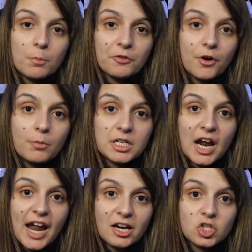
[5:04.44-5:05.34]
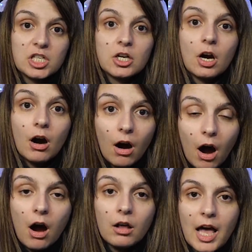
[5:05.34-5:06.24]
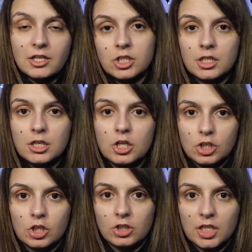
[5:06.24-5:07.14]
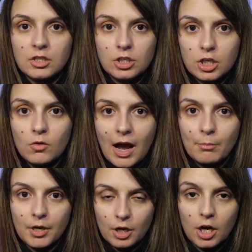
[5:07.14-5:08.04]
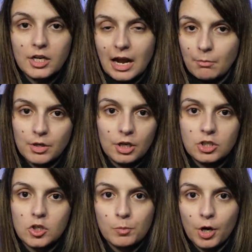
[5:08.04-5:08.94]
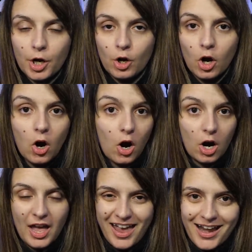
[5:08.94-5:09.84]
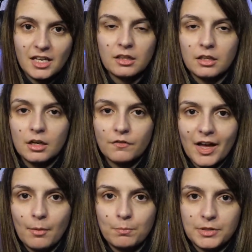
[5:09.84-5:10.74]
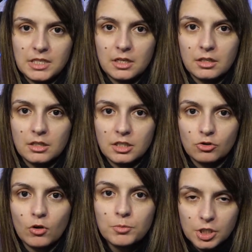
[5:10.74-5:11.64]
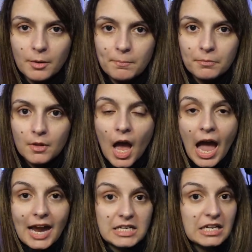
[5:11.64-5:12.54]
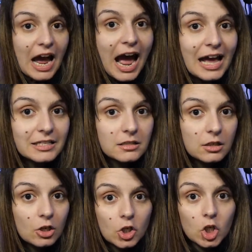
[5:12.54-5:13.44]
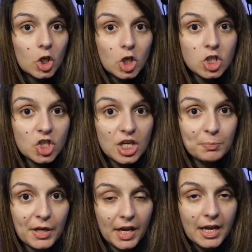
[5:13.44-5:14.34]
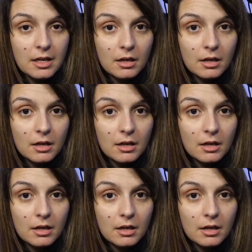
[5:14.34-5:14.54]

or form did I actually call Angelina Jolie the new Amber Heard, Amber Heard 2.0 or anything of that particular description. I did ask, could she be?